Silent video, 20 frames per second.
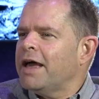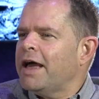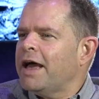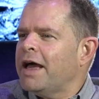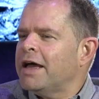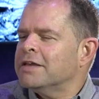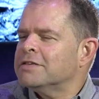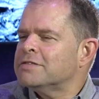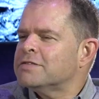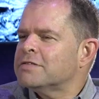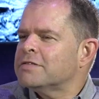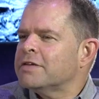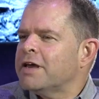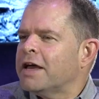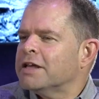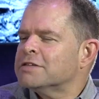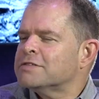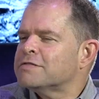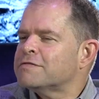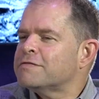as
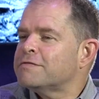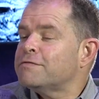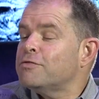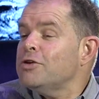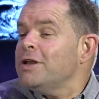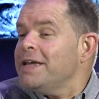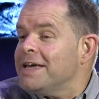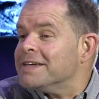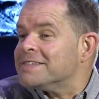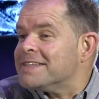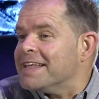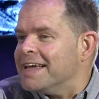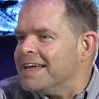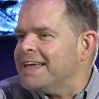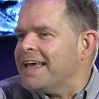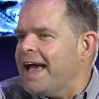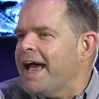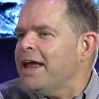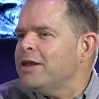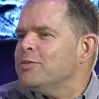fully as they
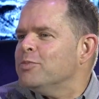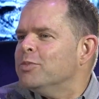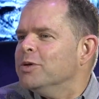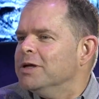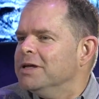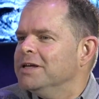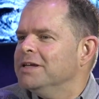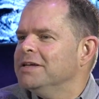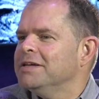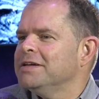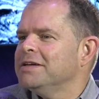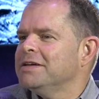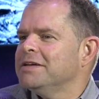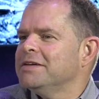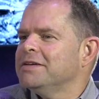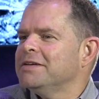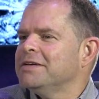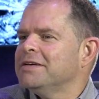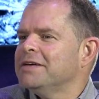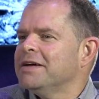can be
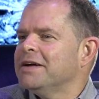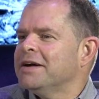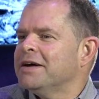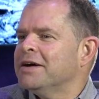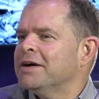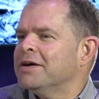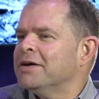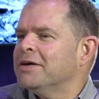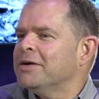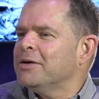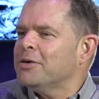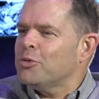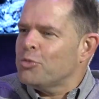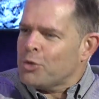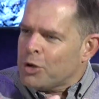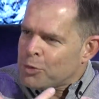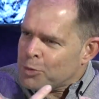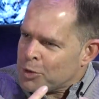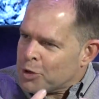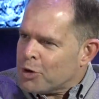
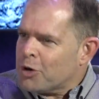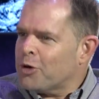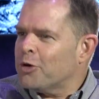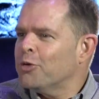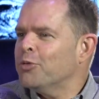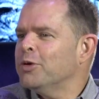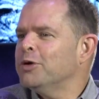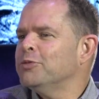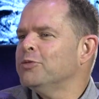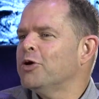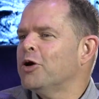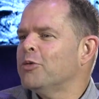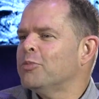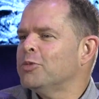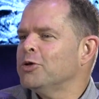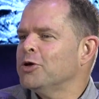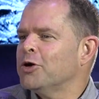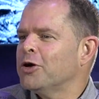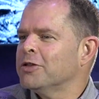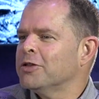when we are
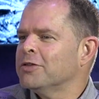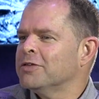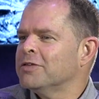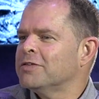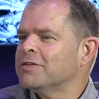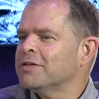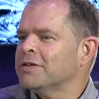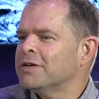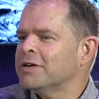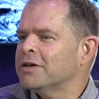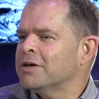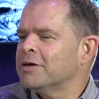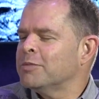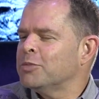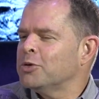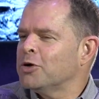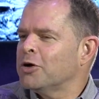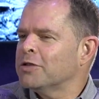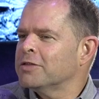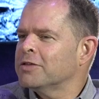beyond
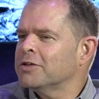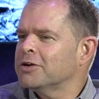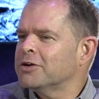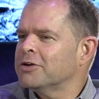the